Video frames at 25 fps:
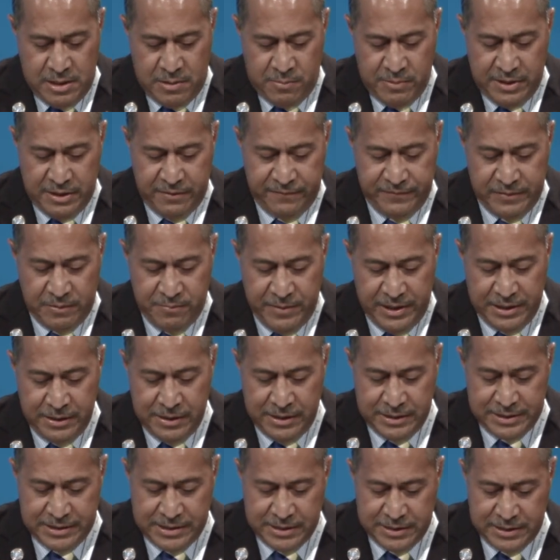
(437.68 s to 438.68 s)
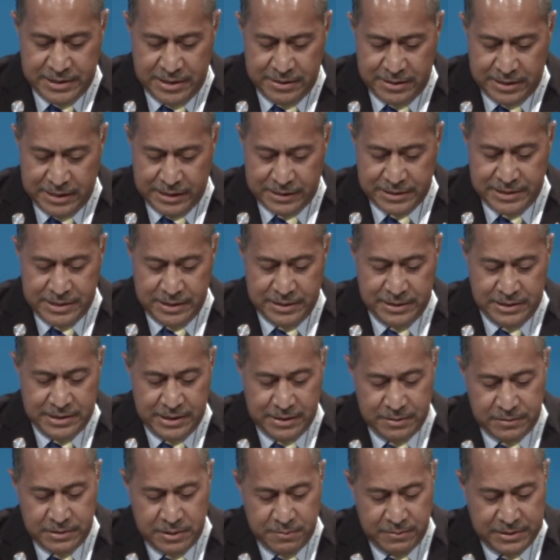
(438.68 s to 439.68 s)
One of the weaknesses in the
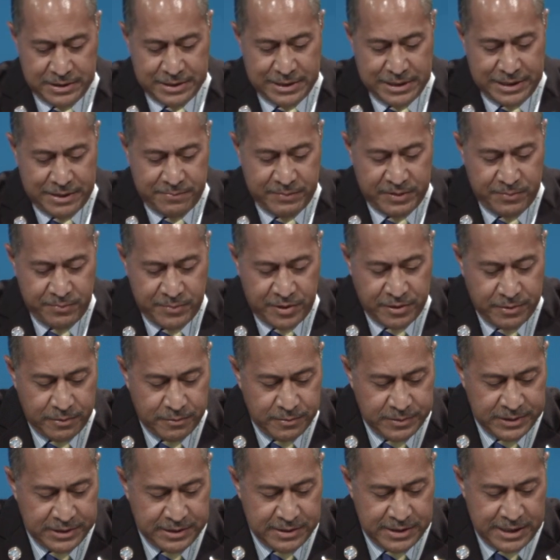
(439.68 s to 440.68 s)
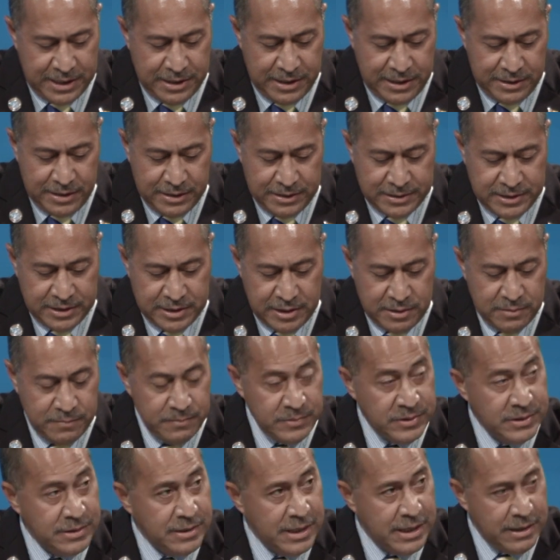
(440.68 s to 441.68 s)
existing tuna climate model is that it
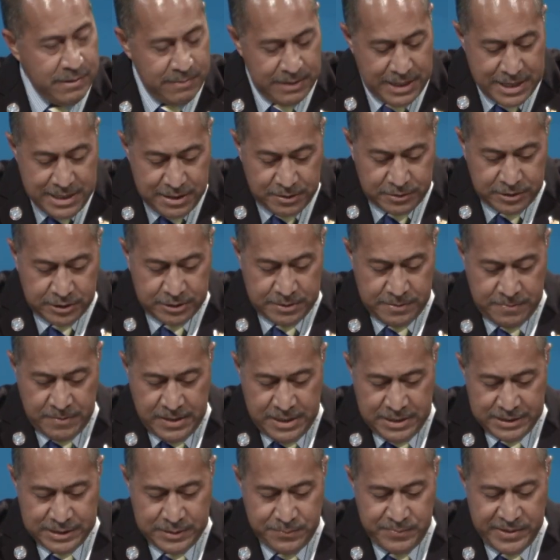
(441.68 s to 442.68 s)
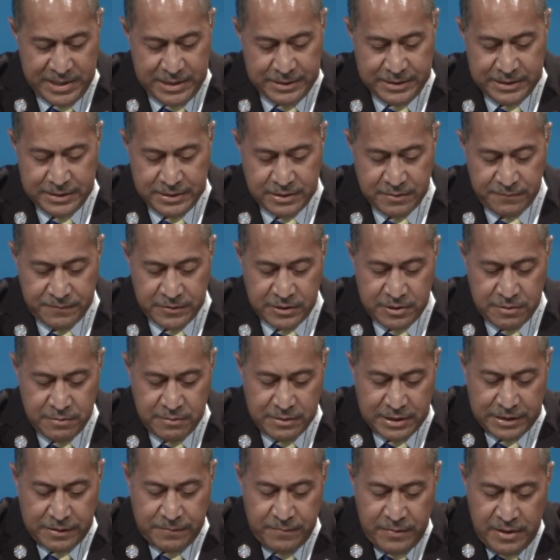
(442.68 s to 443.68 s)
assumes that each species of
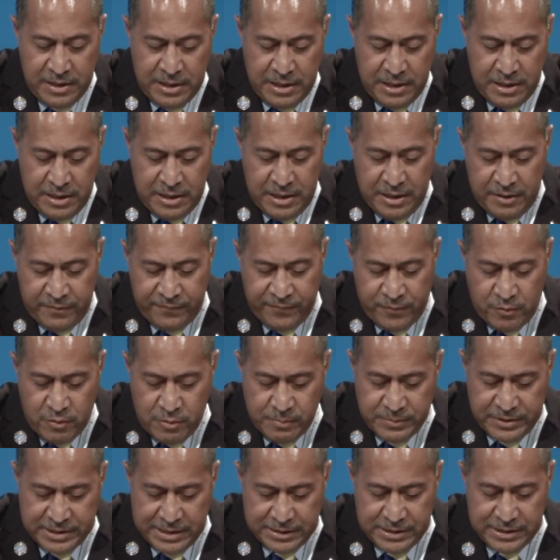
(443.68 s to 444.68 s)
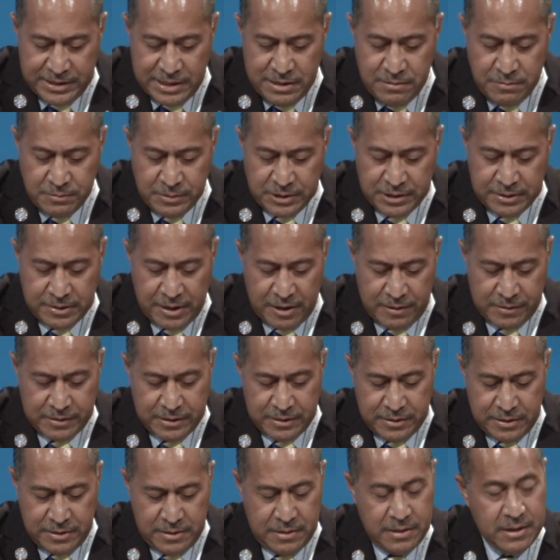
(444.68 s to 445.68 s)
tuna forms a single
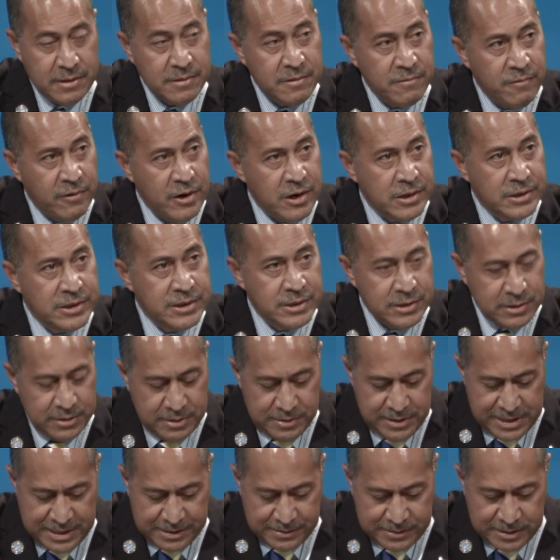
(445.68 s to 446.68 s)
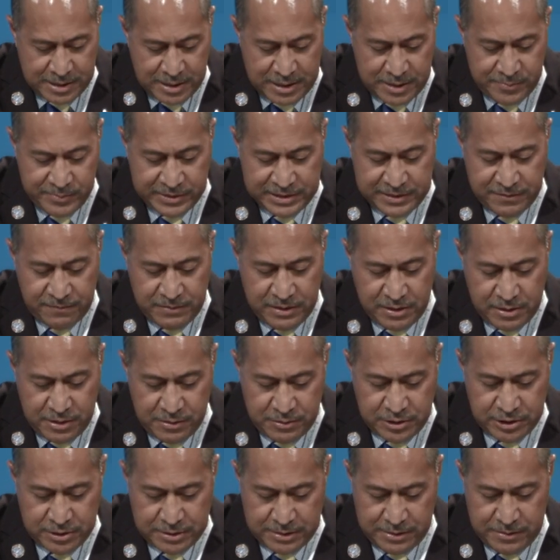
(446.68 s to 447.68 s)
stock across the entire Pacific
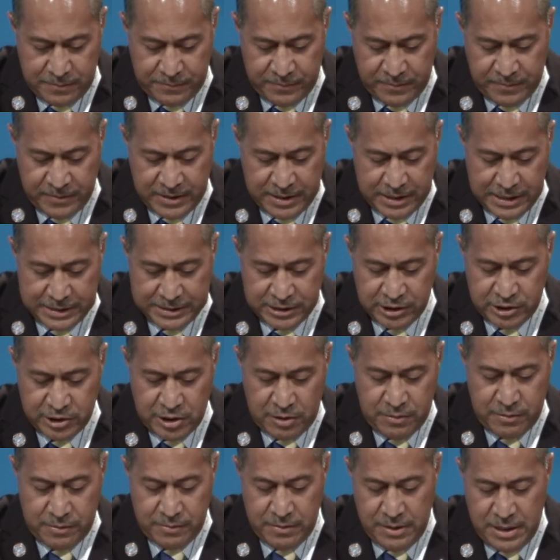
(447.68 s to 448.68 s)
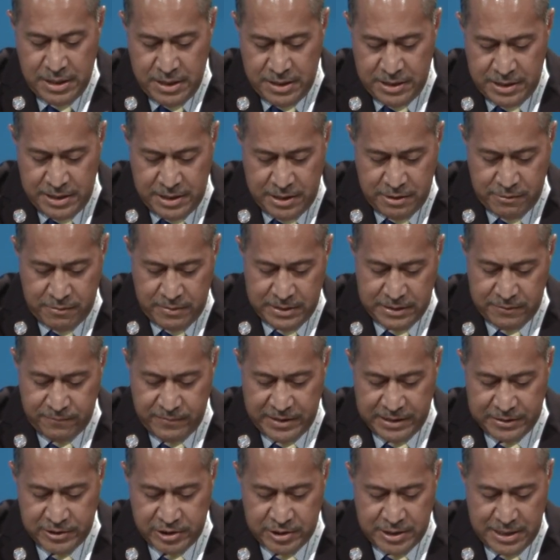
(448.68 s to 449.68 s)
Ocean, as shown here in
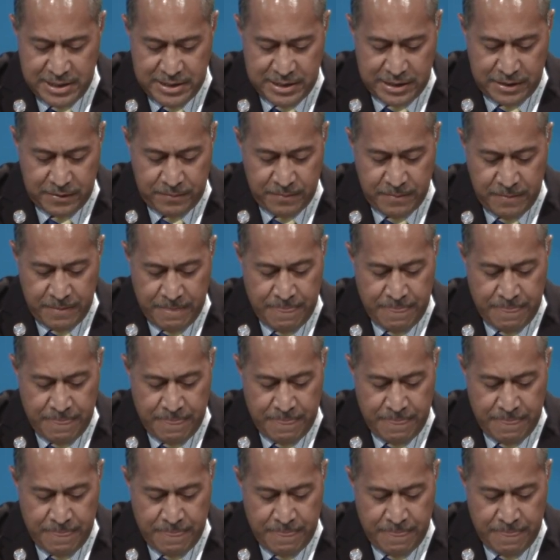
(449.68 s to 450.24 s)
red shading.